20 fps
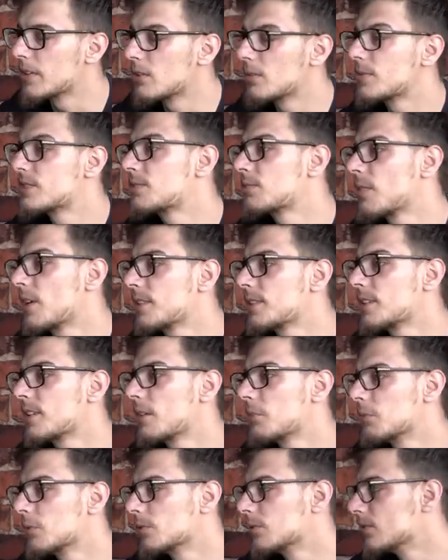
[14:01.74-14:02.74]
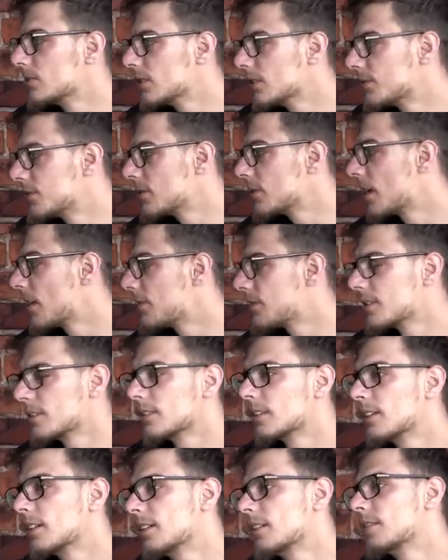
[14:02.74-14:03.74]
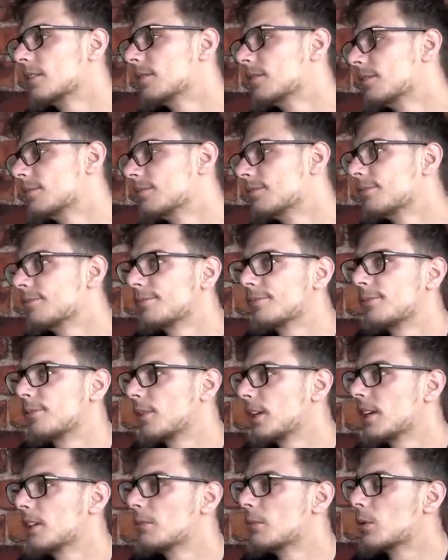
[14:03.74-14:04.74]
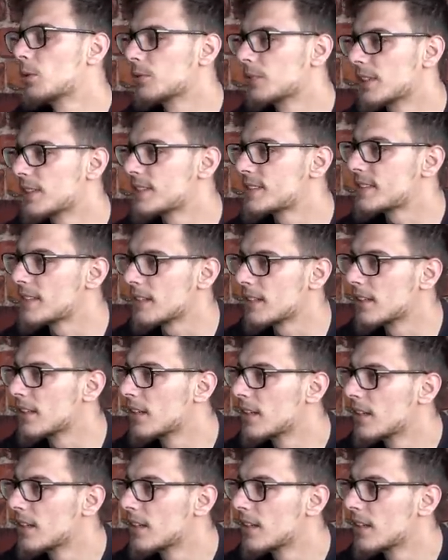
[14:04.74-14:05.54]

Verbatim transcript: a novice rider, I will love to have the rain mode, let's say.